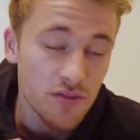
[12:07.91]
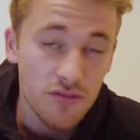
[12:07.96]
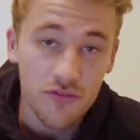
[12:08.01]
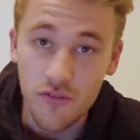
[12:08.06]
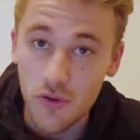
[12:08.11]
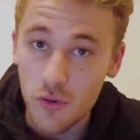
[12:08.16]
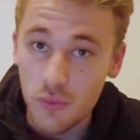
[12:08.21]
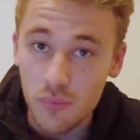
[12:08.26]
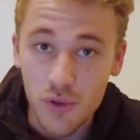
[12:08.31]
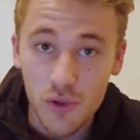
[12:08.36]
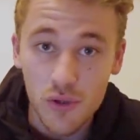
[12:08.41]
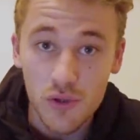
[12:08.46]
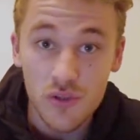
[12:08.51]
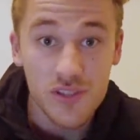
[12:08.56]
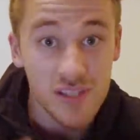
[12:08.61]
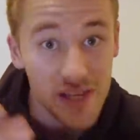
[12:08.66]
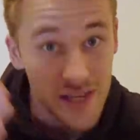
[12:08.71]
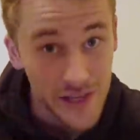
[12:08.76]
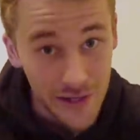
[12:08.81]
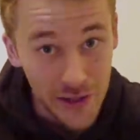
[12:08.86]

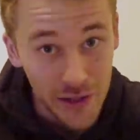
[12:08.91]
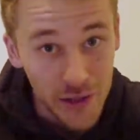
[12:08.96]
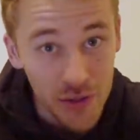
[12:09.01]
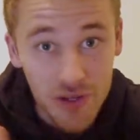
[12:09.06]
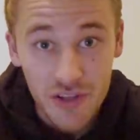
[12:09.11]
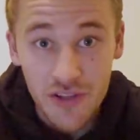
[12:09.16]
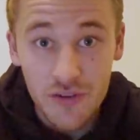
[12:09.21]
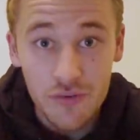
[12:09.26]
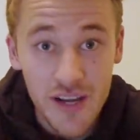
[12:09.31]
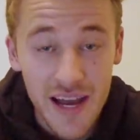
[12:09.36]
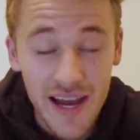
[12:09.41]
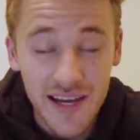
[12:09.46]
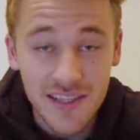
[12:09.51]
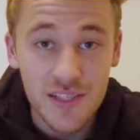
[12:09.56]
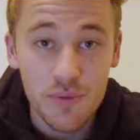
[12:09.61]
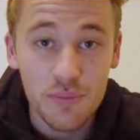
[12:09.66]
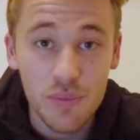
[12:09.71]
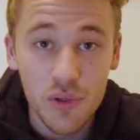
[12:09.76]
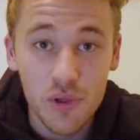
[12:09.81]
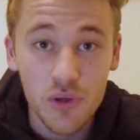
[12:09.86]
footballs, including the
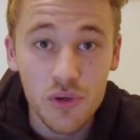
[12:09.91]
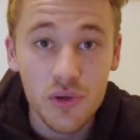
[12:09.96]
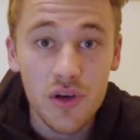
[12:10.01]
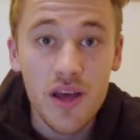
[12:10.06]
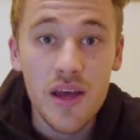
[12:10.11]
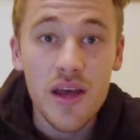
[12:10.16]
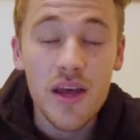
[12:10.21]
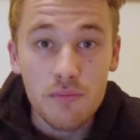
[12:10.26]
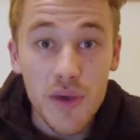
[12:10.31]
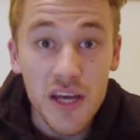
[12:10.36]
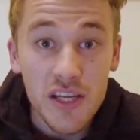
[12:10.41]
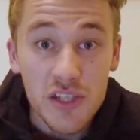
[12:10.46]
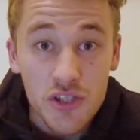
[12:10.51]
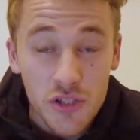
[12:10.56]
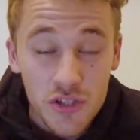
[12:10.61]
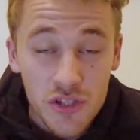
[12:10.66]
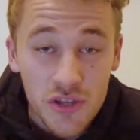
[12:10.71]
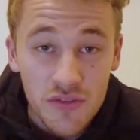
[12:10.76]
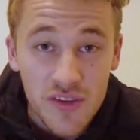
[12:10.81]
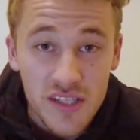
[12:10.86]
Reactaer ball, make
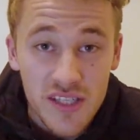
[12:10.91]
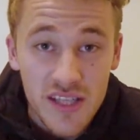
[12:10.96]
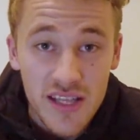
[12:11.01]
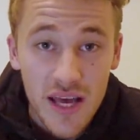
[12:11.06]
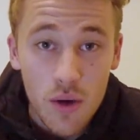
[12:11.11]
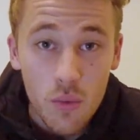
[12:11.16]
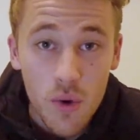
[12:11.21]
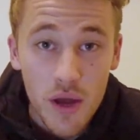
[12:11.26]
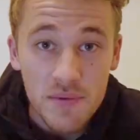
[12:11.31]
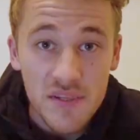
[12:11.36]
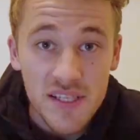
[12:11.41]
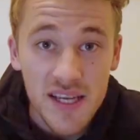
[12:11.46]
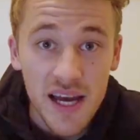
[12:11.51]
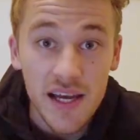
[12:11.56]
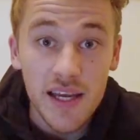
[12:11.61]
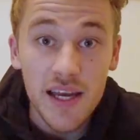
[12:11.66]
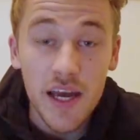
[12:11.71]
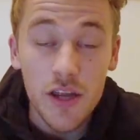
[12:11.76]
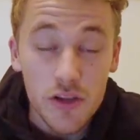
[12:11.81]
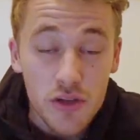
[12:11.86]
sure you visit their
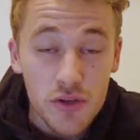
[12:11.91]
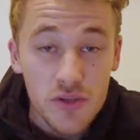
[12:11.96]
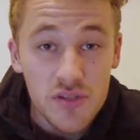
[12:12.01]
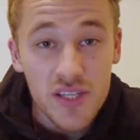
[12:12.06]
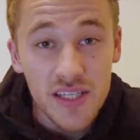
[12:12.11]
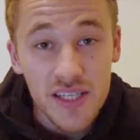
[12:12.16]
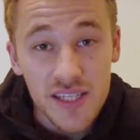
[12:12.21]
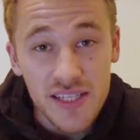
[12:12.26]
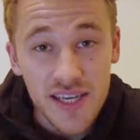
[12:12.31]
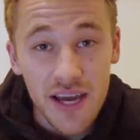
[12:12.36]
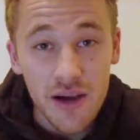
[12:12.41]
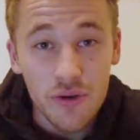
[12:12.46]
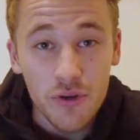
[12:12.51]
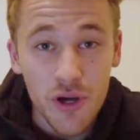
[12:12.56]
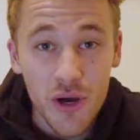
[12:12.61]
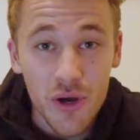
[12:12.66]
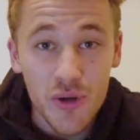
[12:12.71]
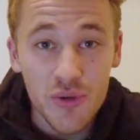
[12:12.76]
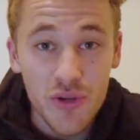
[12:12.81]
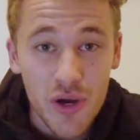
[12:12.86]
website and use the discount
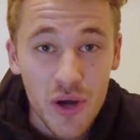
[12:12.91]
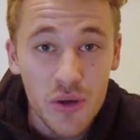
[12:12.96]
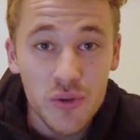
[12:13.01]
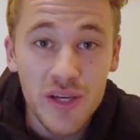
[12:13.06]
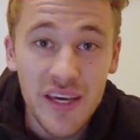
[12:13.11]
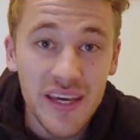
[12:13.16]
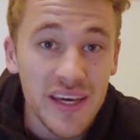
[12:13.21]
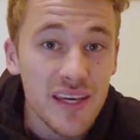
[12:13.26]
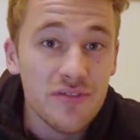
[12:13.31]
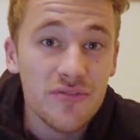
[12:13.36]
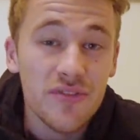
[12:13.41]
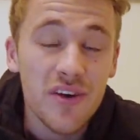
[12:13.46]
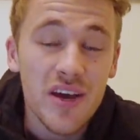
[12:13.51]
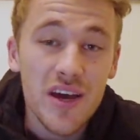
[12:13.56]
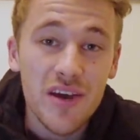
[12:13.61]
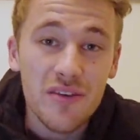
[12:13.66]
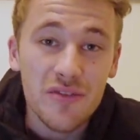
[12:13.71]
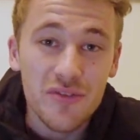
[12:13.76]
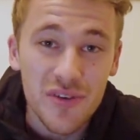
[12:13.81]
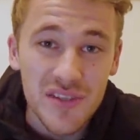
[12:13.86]
code O'Keefe
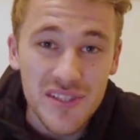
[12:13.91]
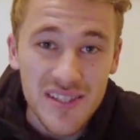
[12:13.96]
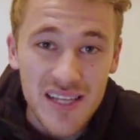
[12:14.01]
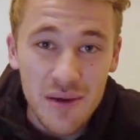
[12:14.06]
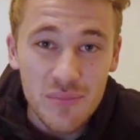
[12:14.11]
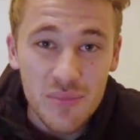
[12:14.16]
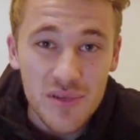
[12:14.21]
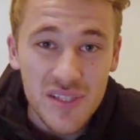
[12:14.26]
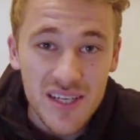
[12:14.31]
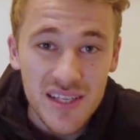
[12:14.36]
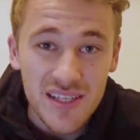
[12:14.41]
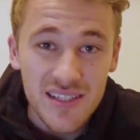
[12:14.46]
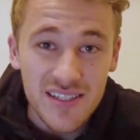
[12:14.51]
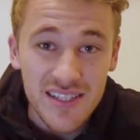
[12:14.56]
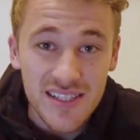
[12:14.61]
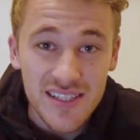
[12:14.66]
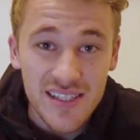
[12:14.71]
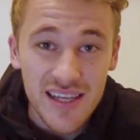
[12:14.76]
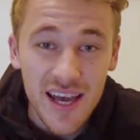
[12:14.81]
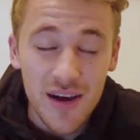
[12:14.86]
for a 10%
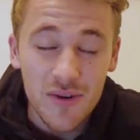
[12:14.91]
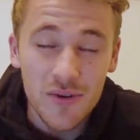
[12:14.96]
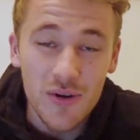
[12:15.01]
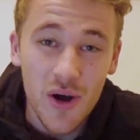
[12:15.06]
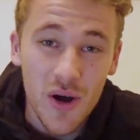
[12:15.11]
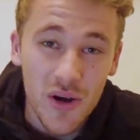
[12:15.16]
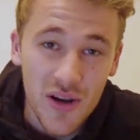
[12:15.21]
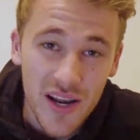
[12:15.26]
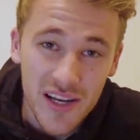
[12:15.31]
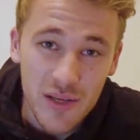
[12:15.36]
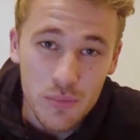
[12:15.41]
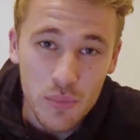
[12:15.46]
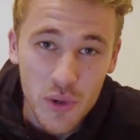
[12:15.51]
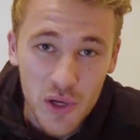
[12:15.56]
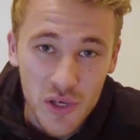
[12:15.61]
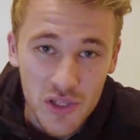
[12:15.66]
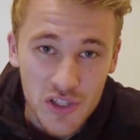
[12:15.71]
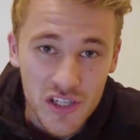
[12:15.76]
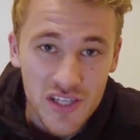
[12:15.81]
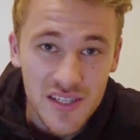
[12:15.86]
discount on any
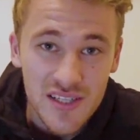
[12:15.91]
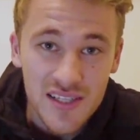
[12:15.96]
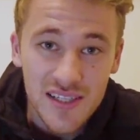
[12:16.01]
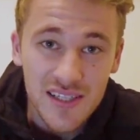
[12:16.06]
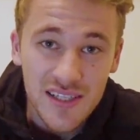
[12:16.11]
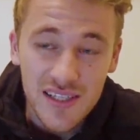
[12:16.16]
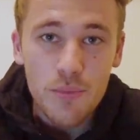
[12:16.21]
purchase.